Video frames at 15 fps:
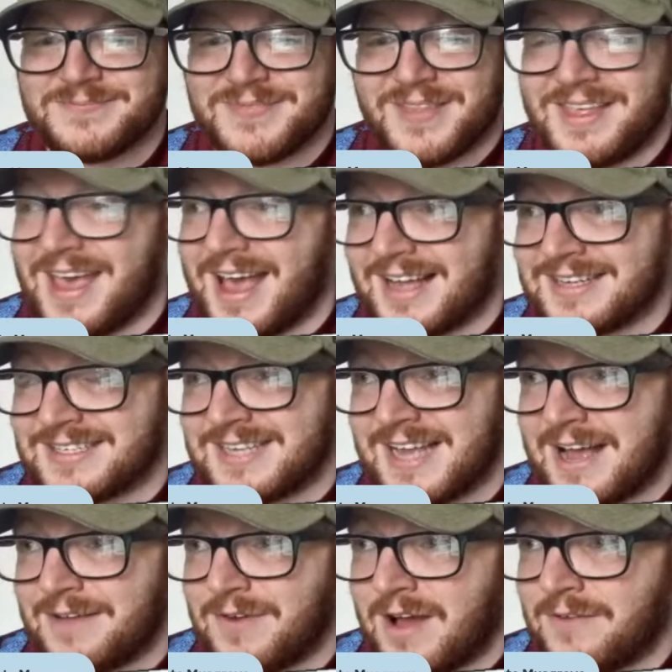Yeah, as I say,
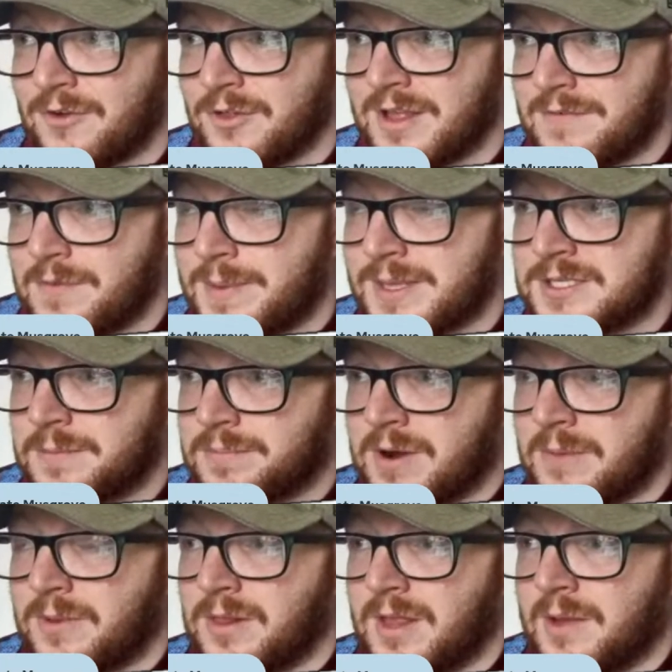I've only ever been to
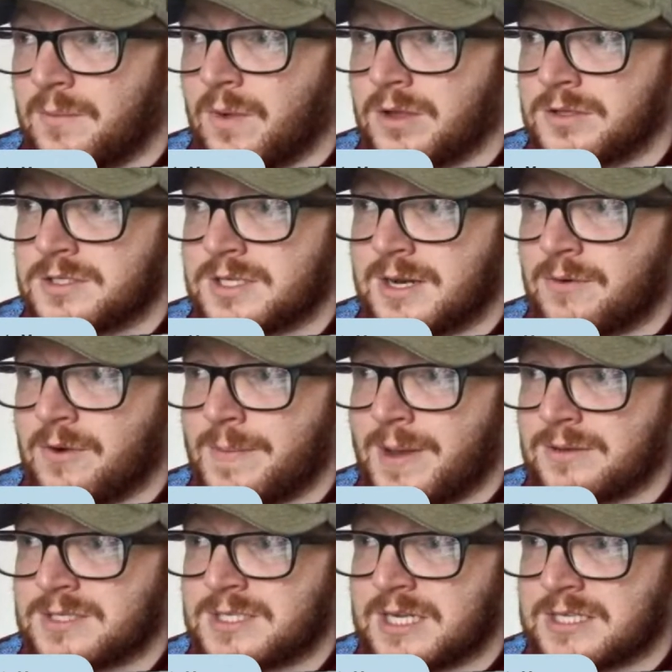Bramall Lane once, and I was
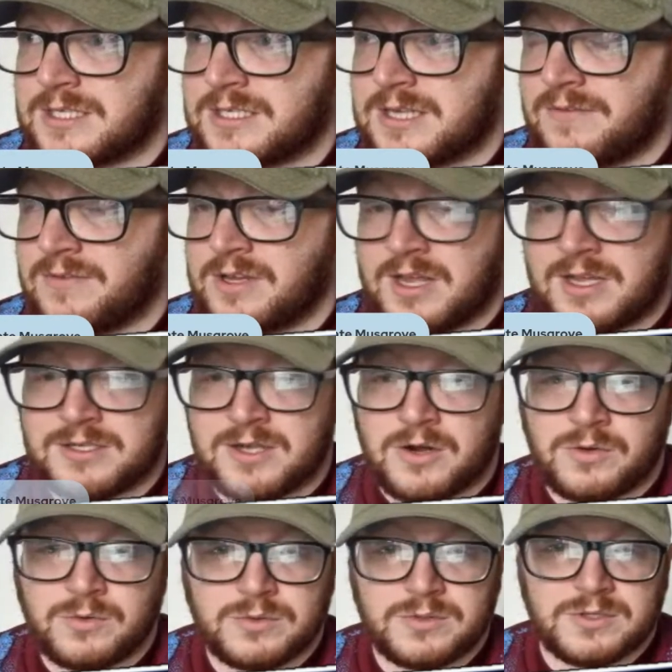about 6 or 7 years
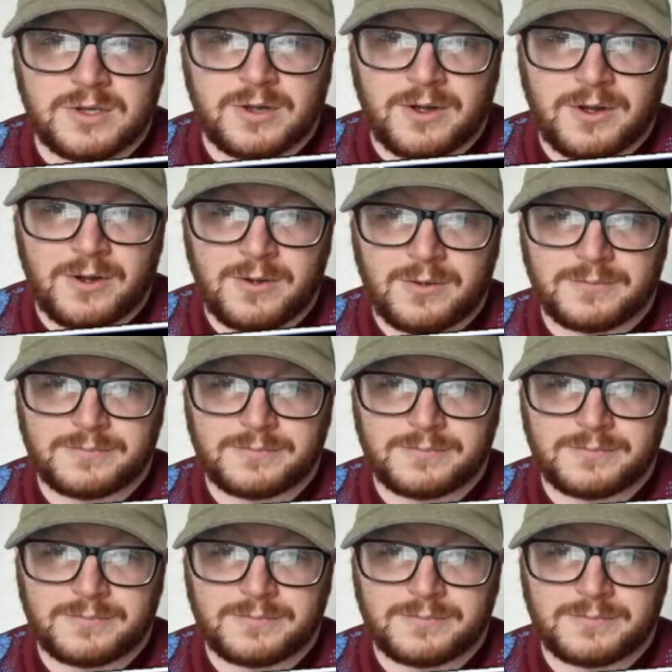old, so